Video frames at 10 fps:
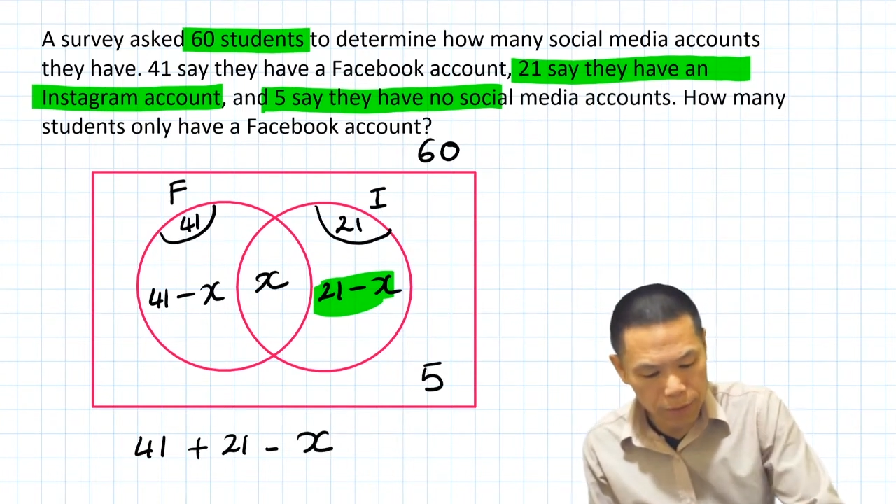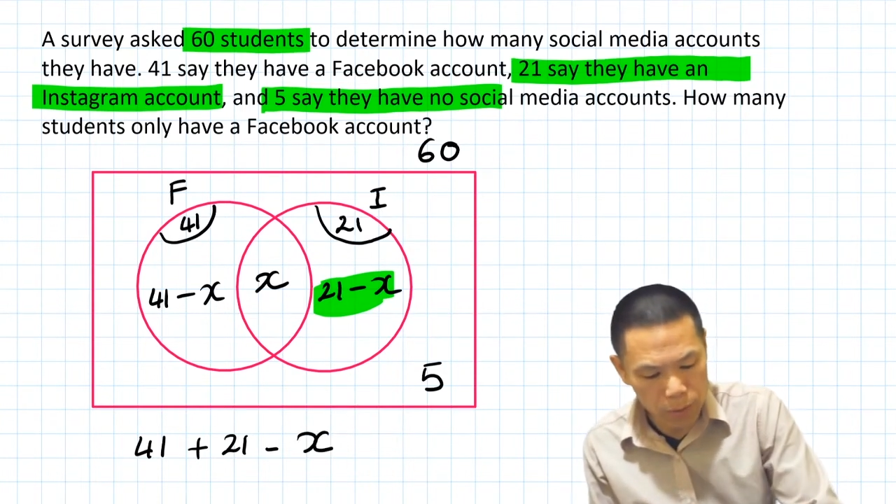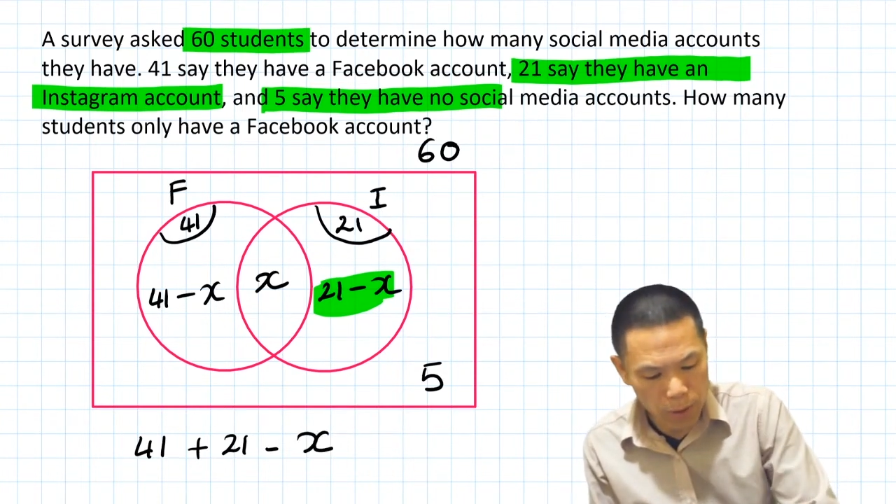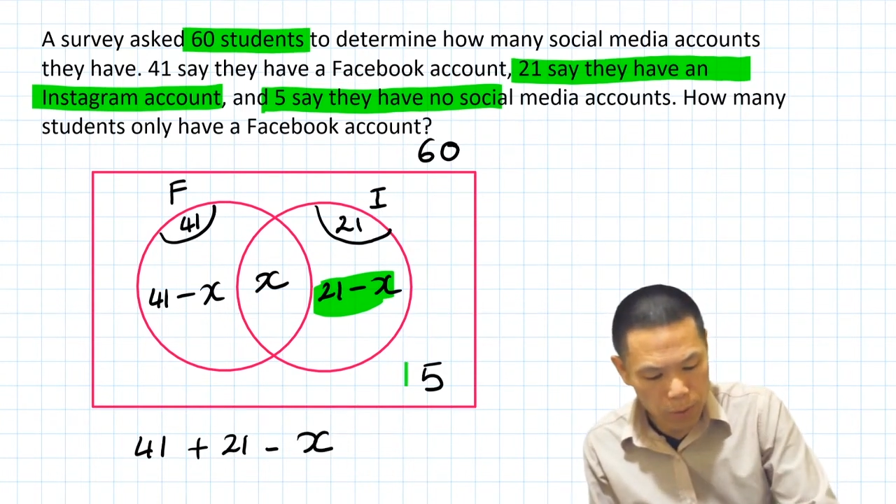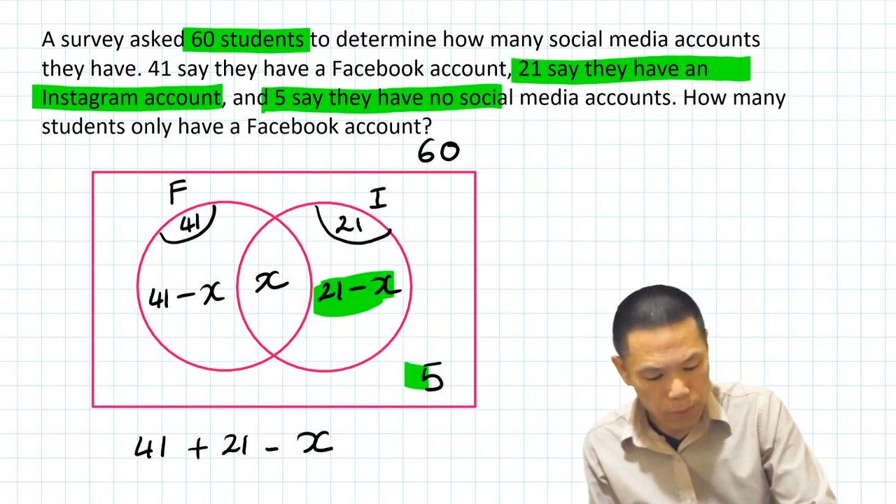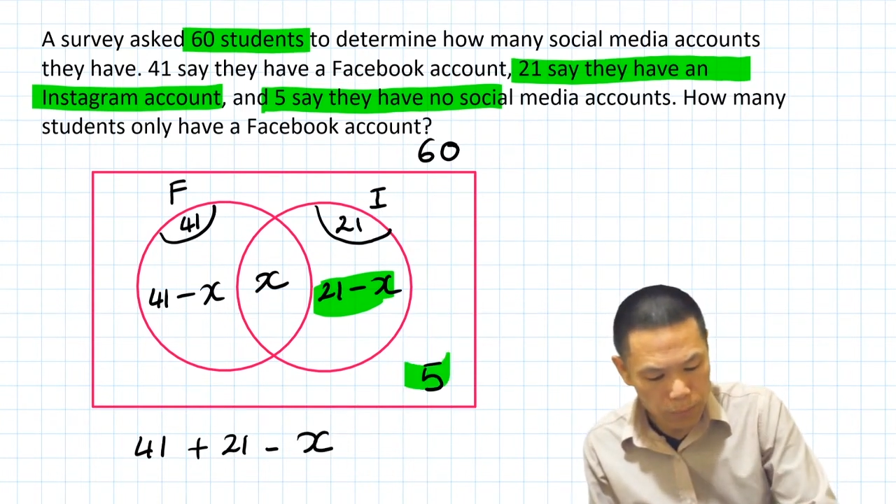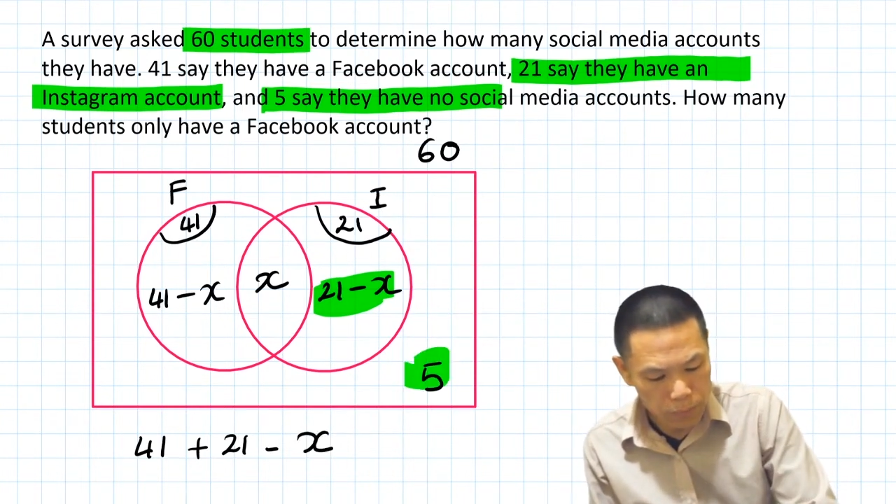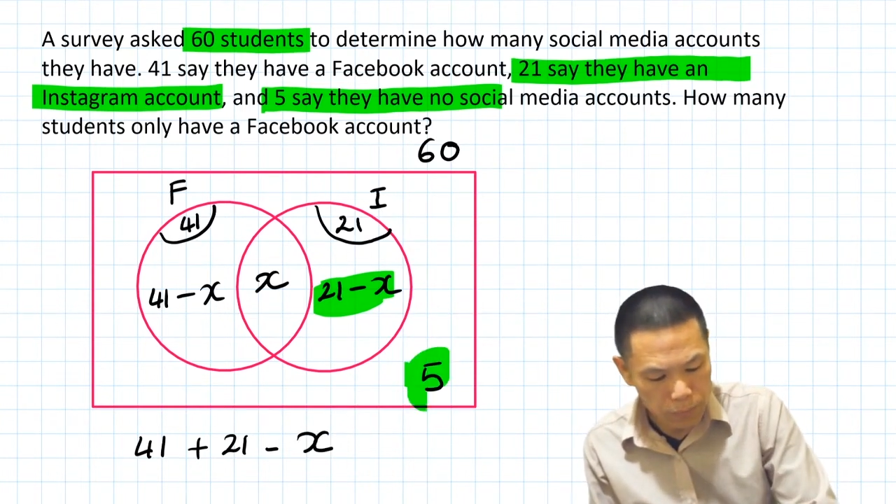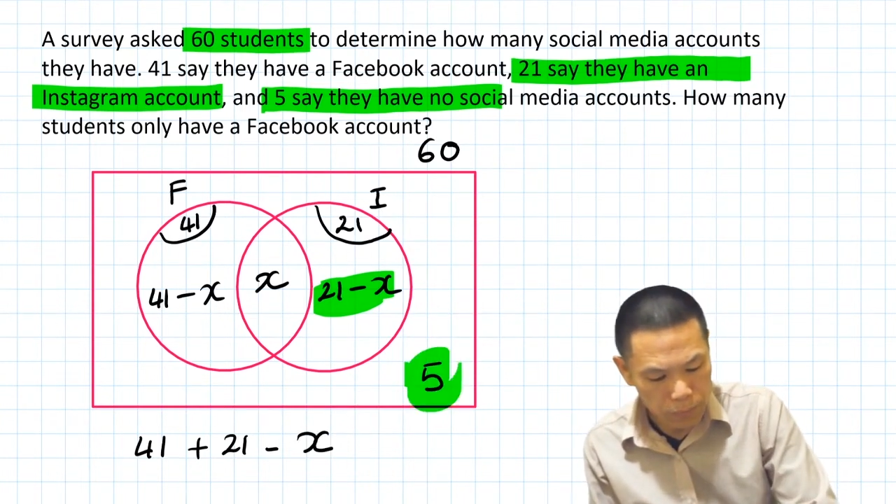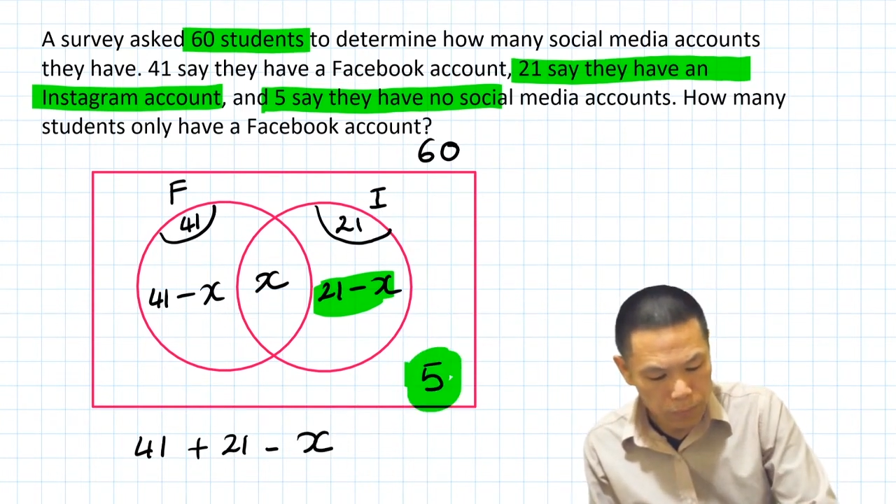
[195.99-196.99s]
as well.
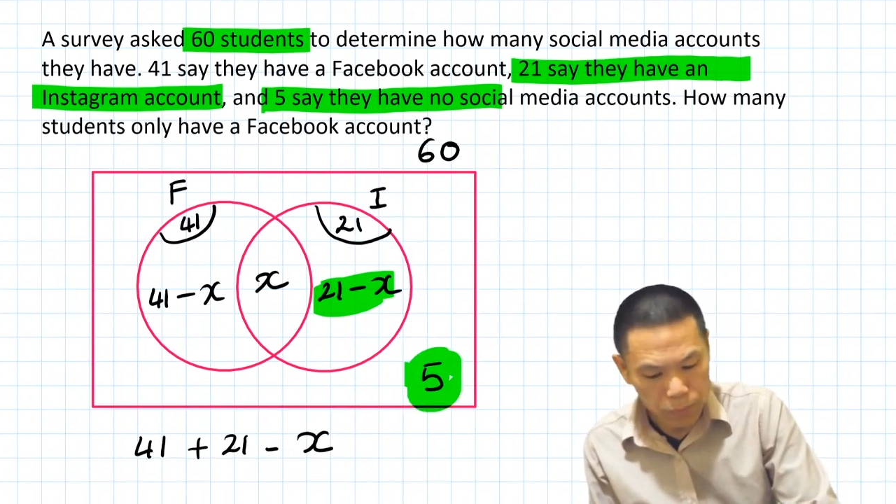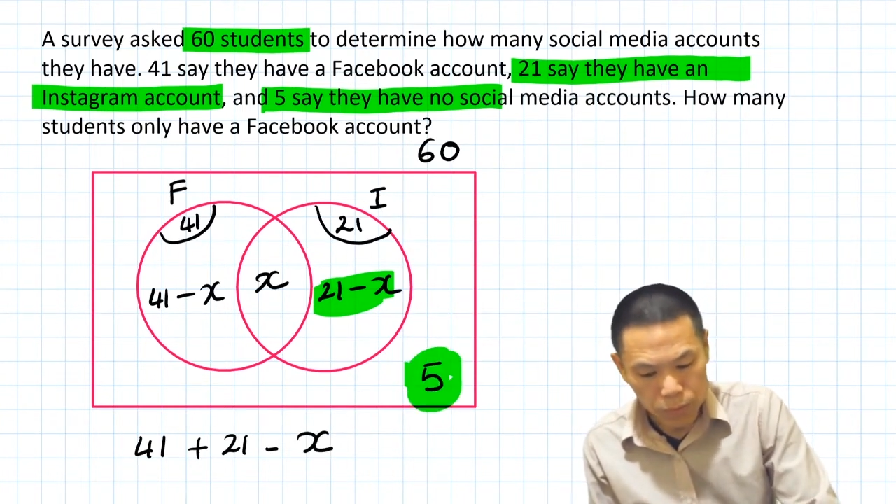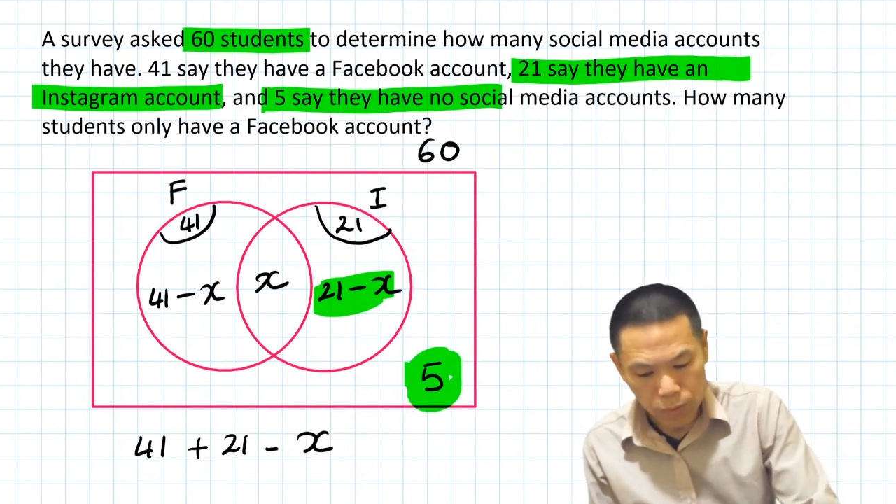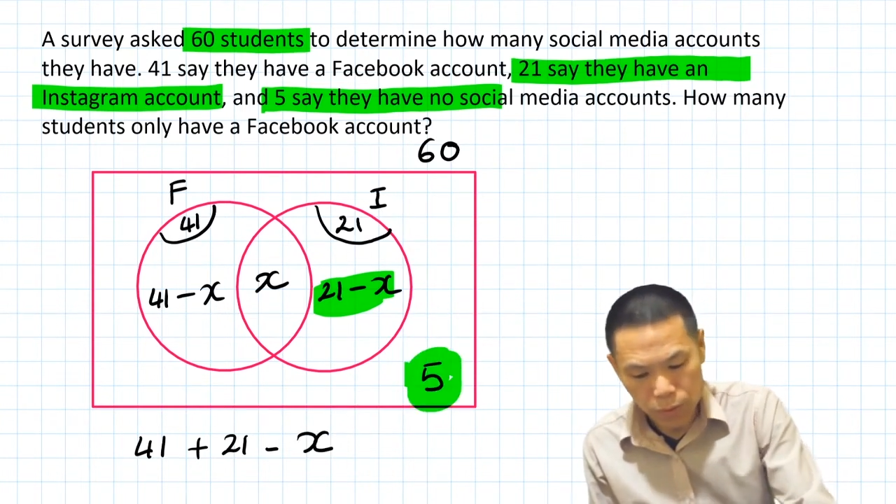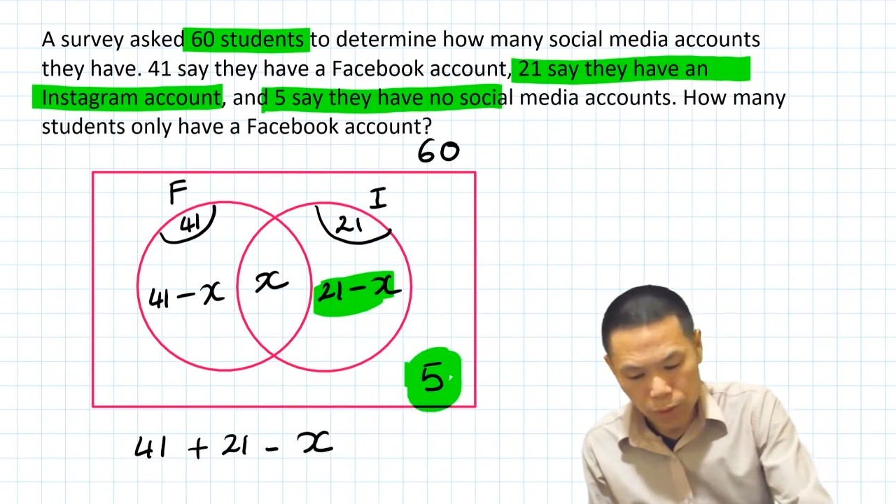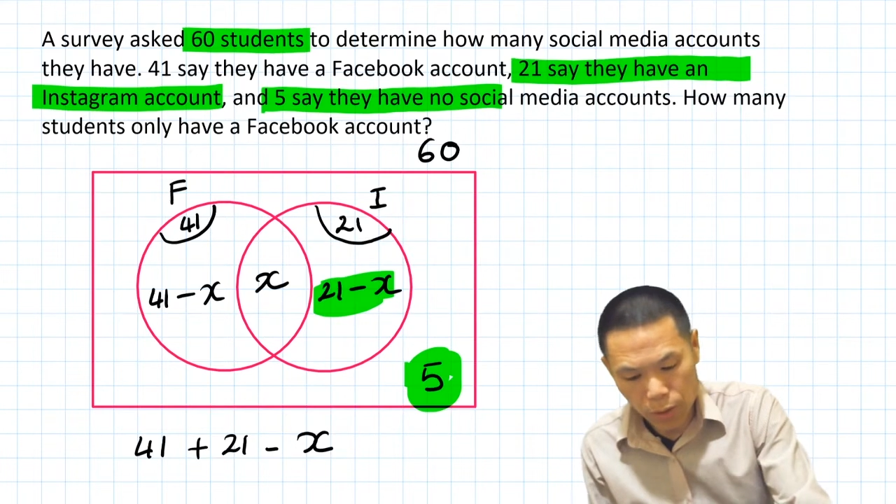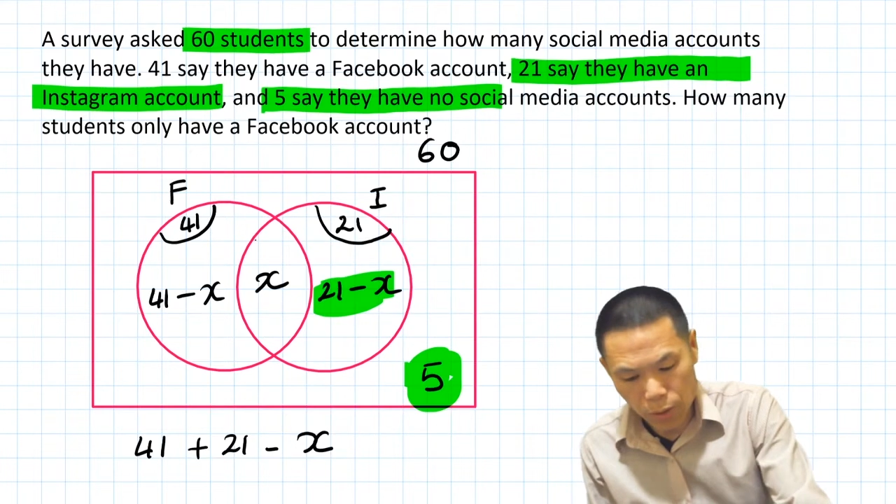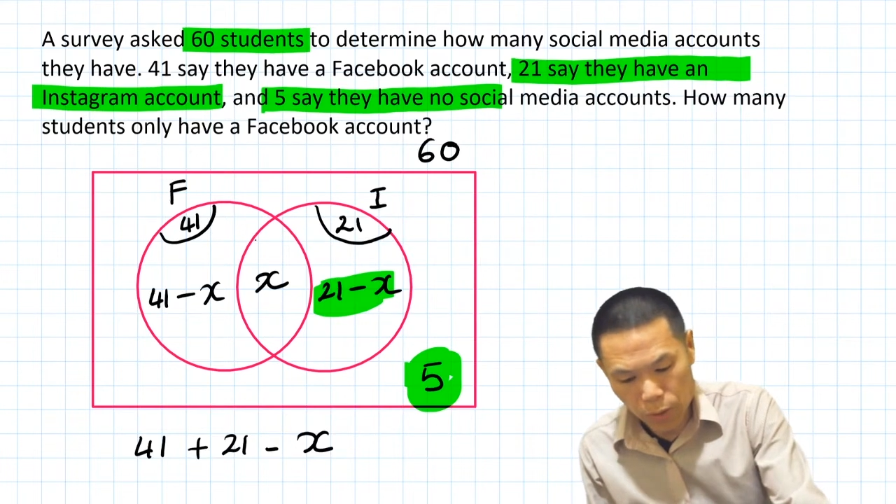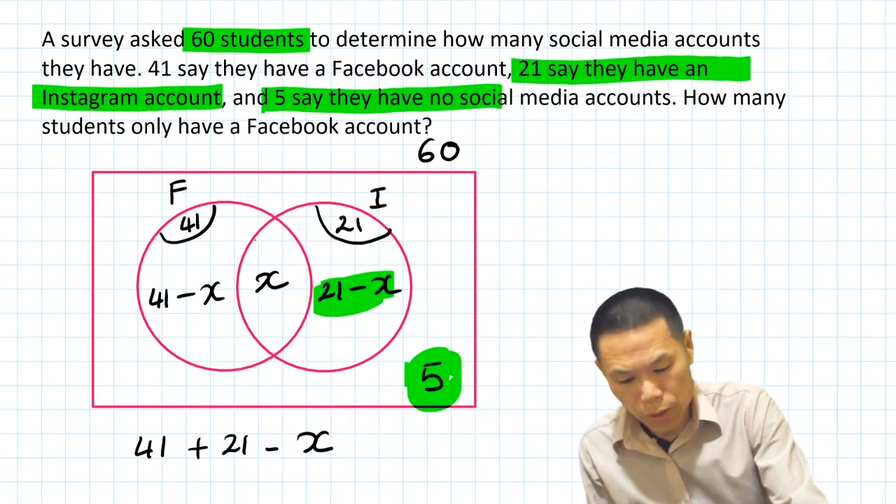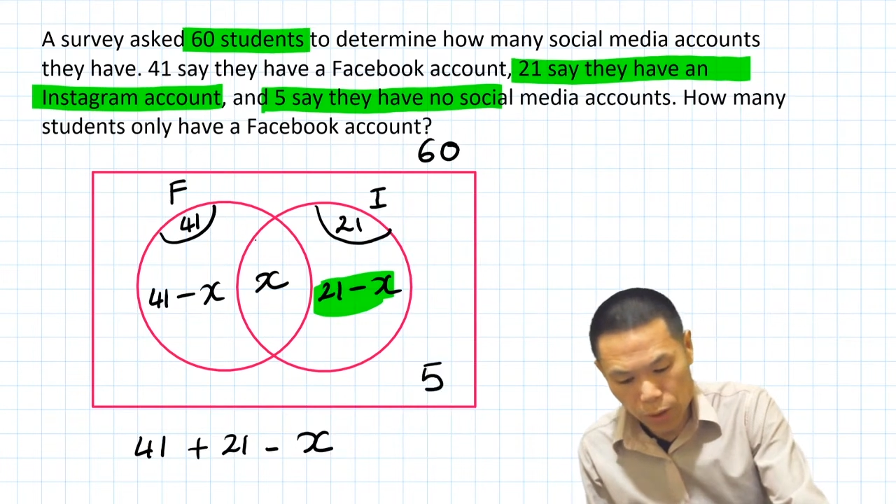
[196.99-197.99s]
So
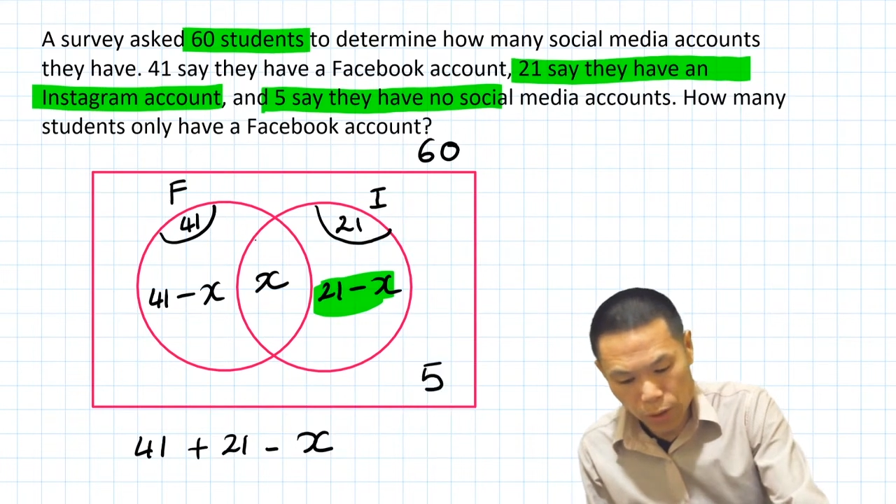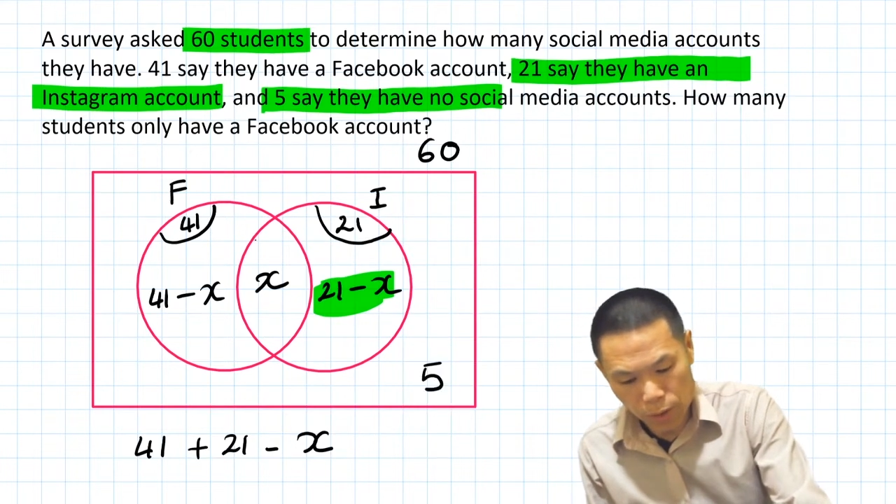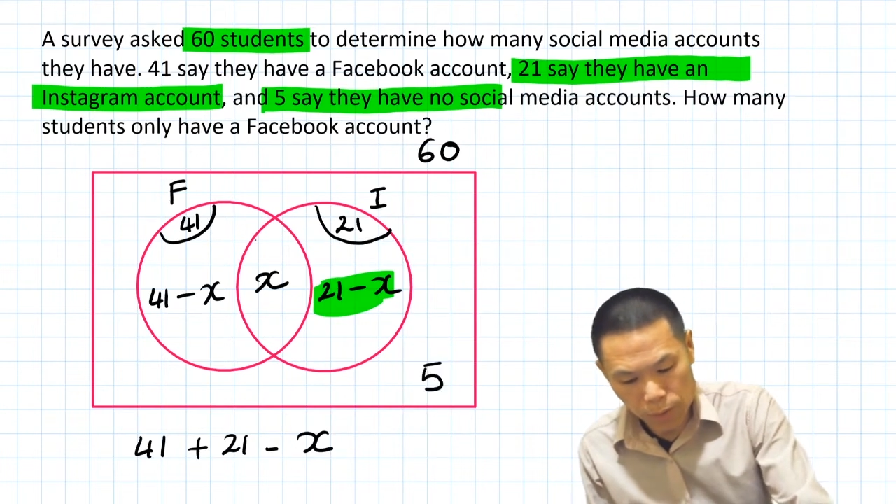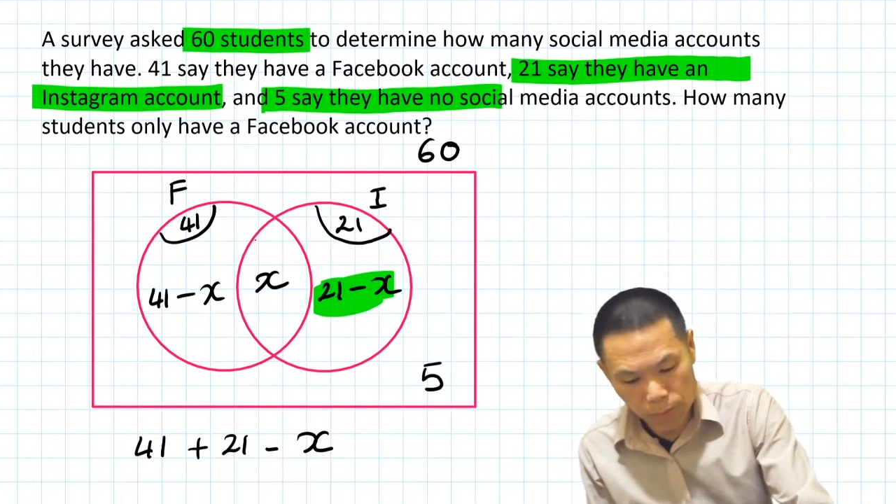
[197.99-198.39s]
which is